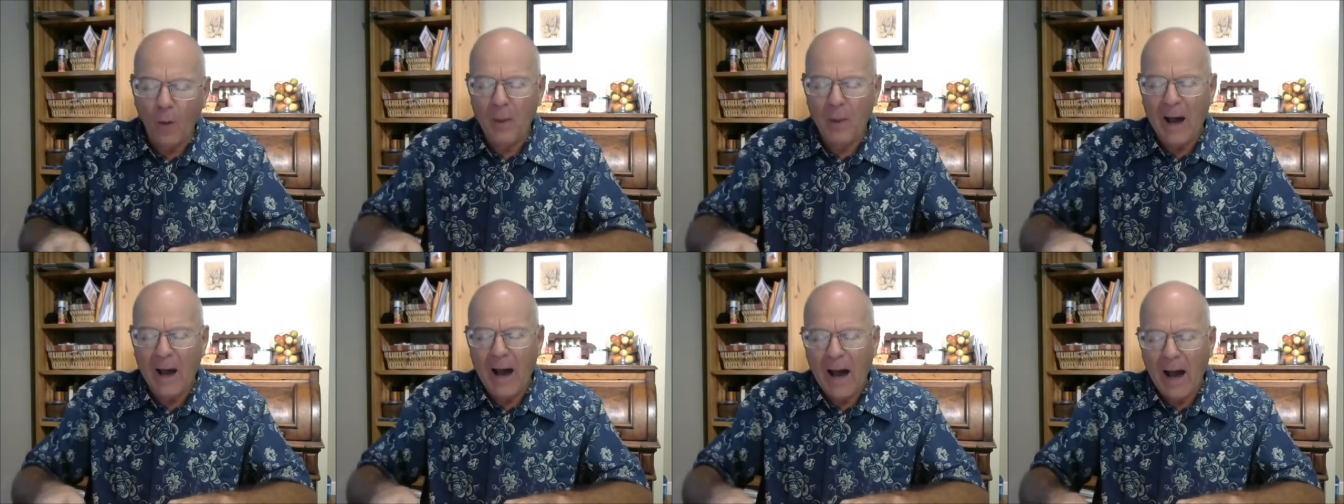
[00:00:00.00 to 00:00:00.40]

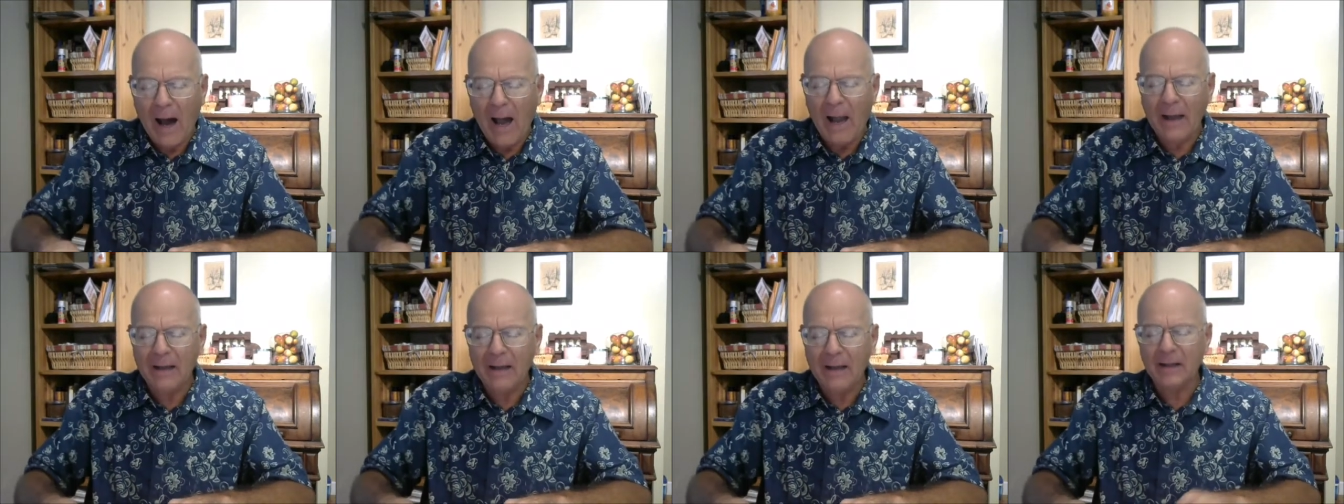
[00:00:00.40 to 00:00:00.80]

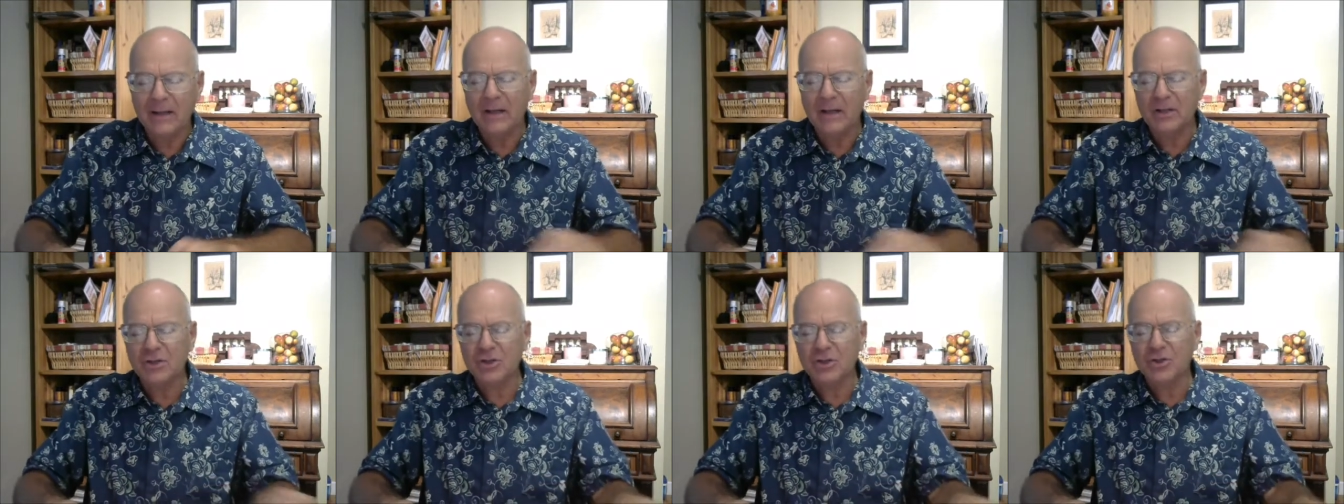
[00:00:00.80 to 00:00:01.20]
behind
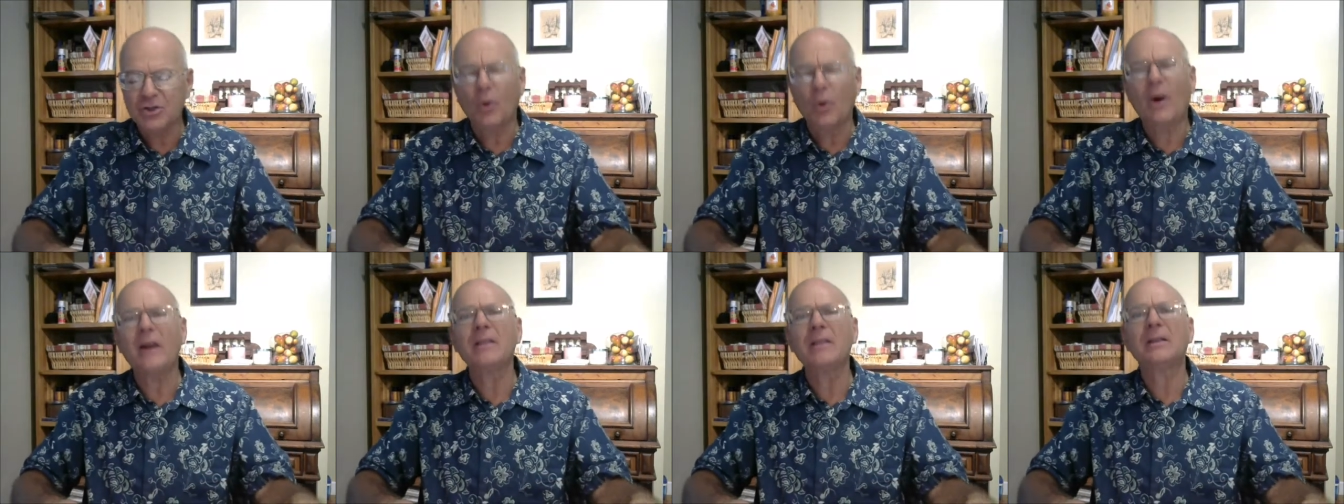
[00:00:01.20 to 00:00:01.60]
and
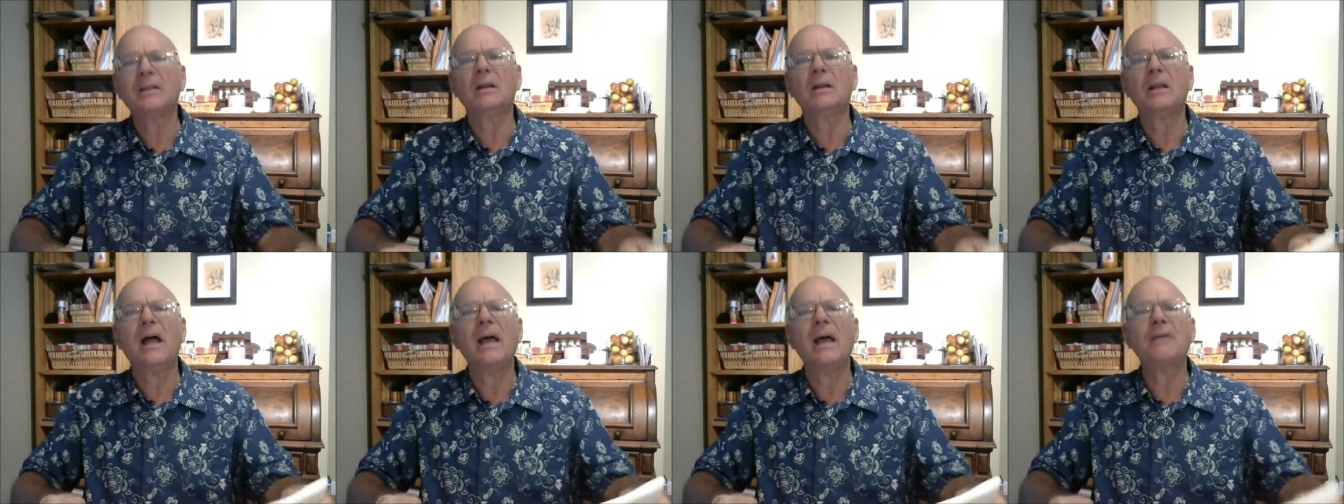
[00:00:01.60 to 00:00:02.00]
enjoy the
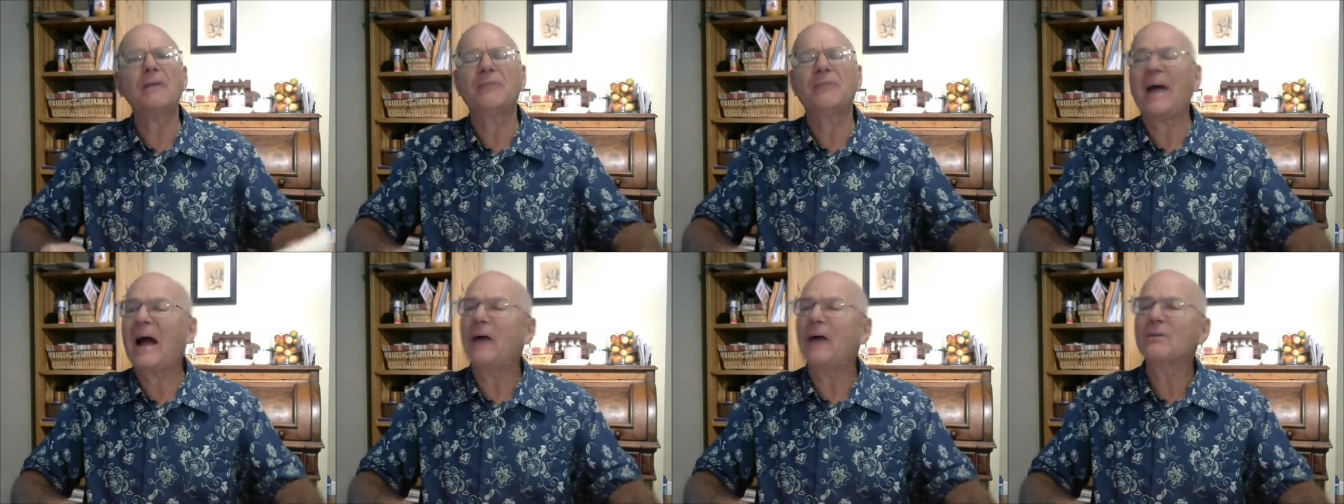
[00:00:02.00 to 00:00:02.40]

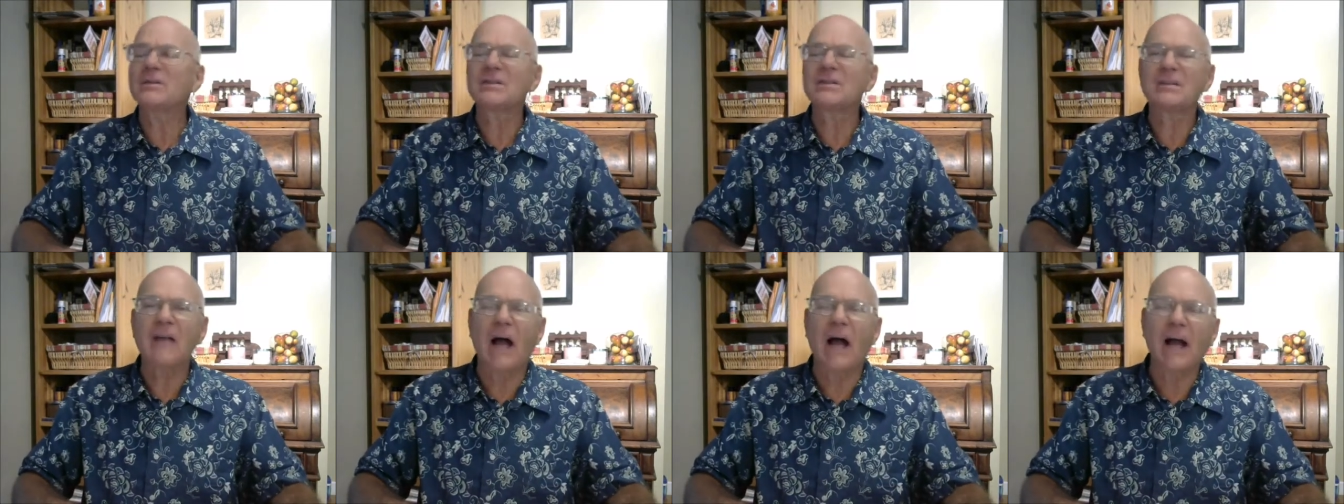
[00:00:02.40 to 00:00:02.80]
life
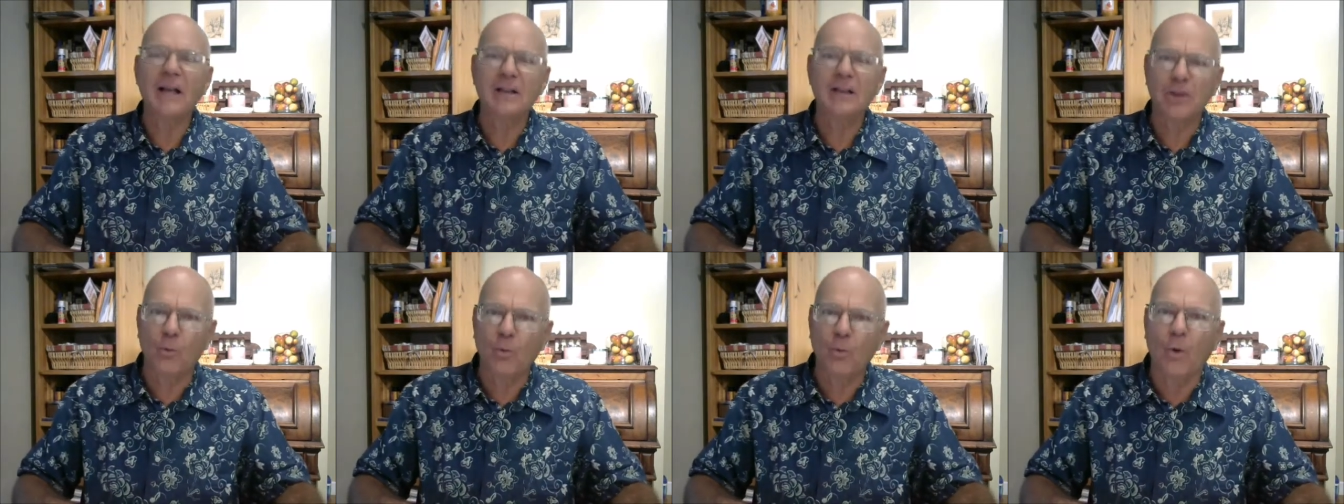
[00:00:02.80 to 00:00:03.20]

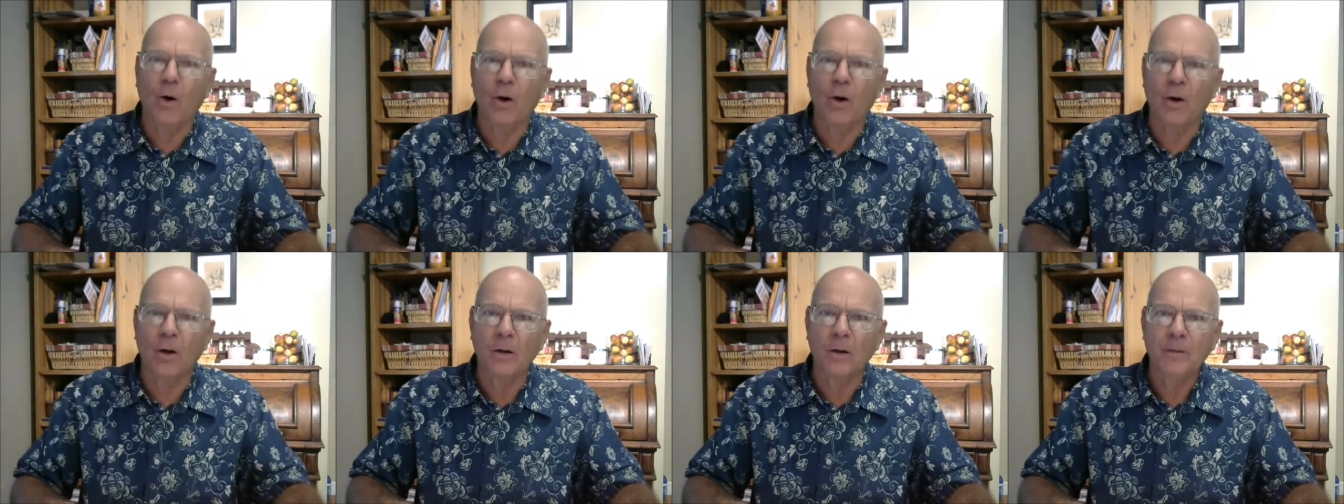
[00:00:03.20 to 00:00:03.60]
outside the
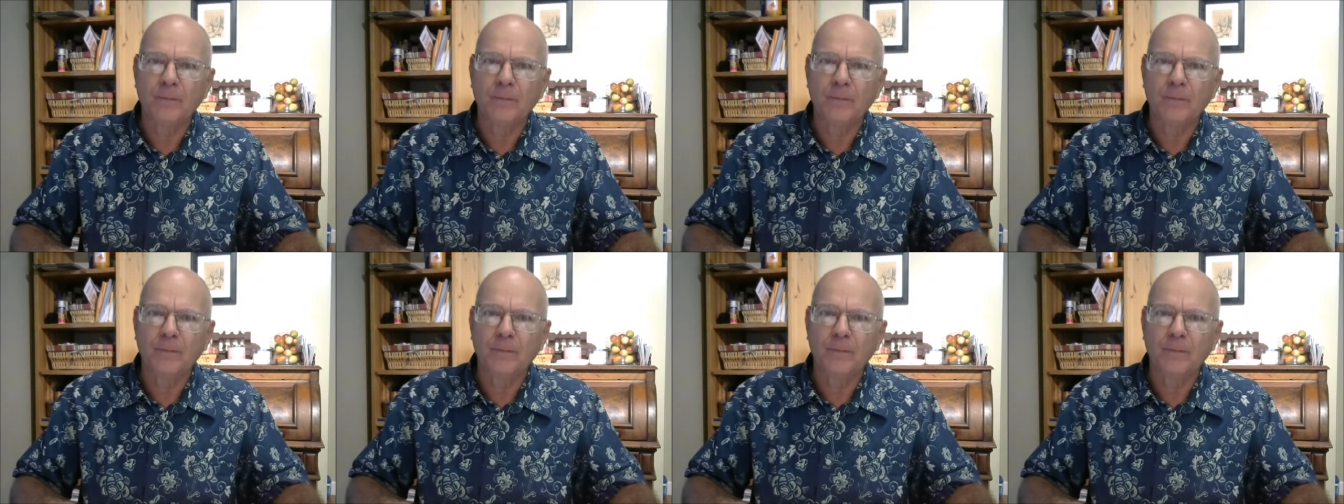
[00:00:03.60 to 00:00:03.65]
wall?